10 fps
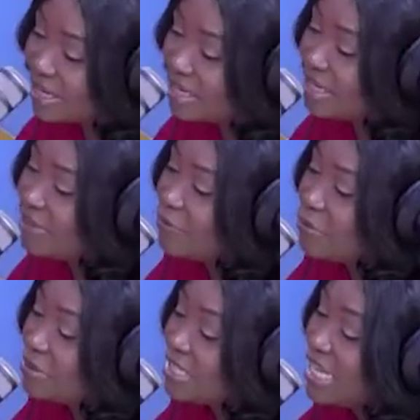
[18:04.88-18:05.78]
right? If
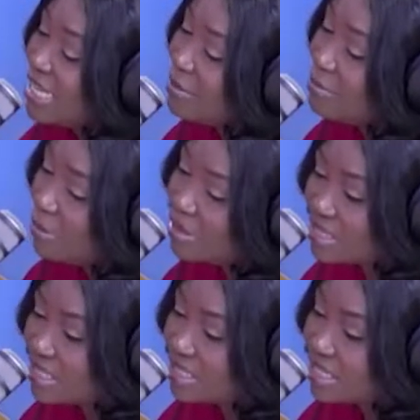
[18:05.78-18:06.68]
you're taking a
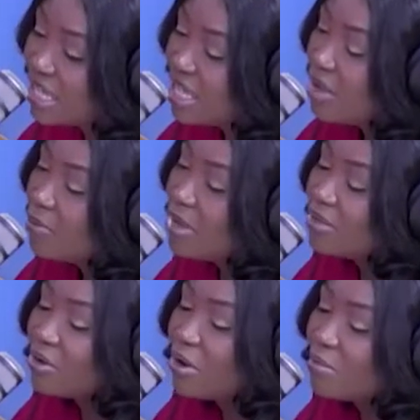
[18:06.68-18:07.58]
bus,
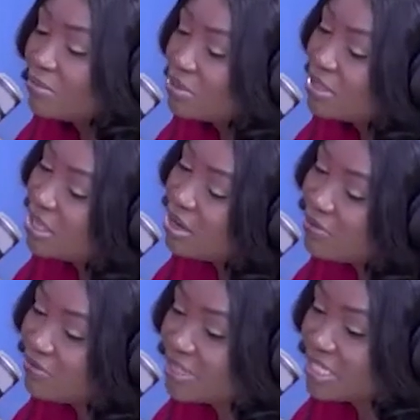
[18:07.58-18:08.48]
when you come to the
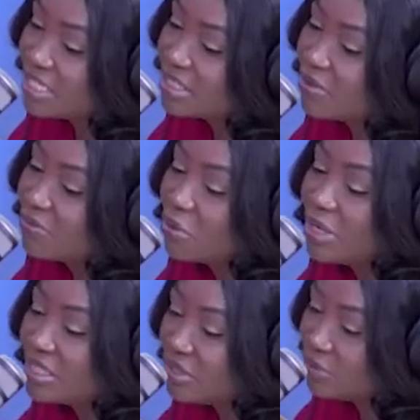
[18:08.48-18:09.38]
office of
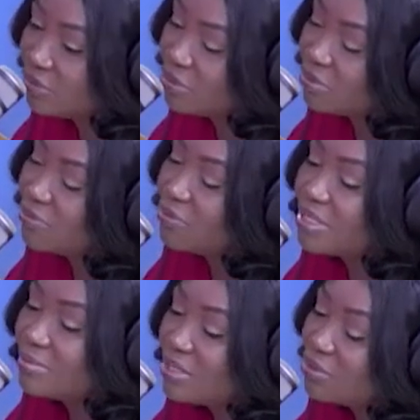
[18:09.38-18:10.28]
your interview, the first